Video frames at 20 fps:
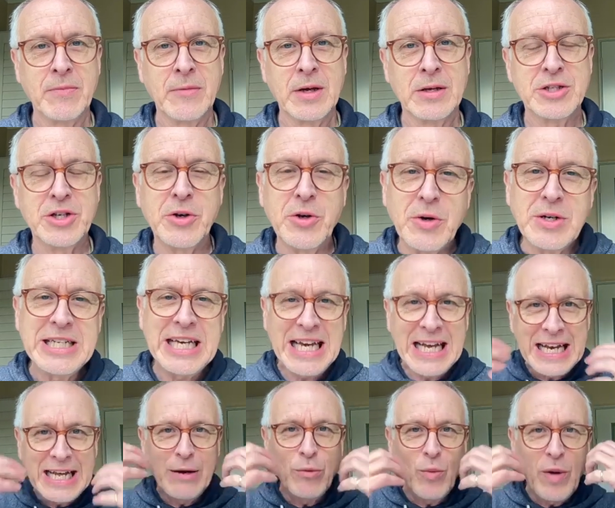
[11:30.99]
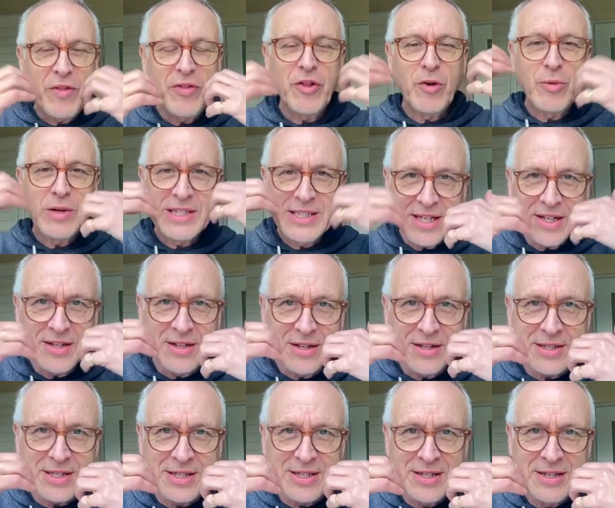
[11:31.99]
So you're dealing with the
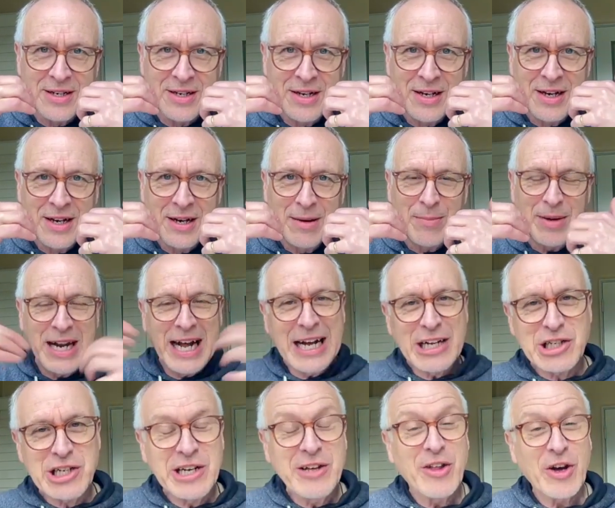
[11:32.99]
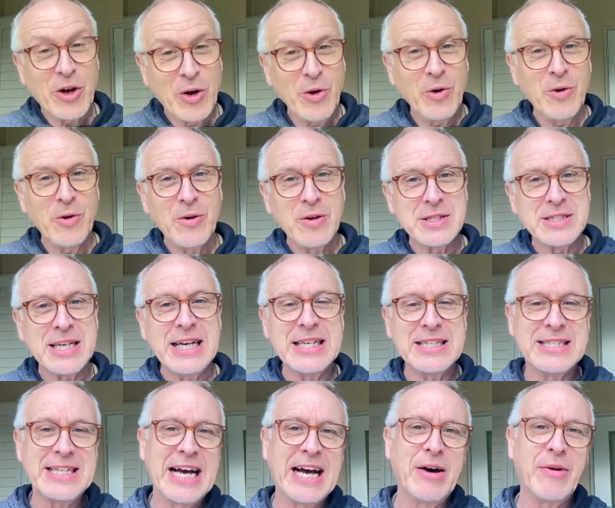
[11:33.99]
result, but actually the cause
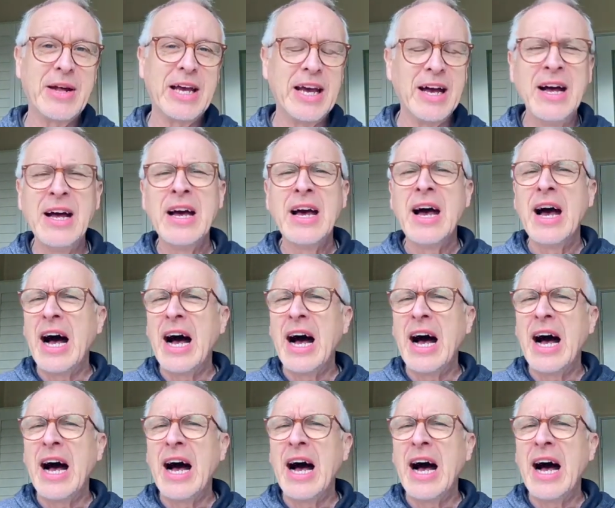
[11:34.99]
is down here.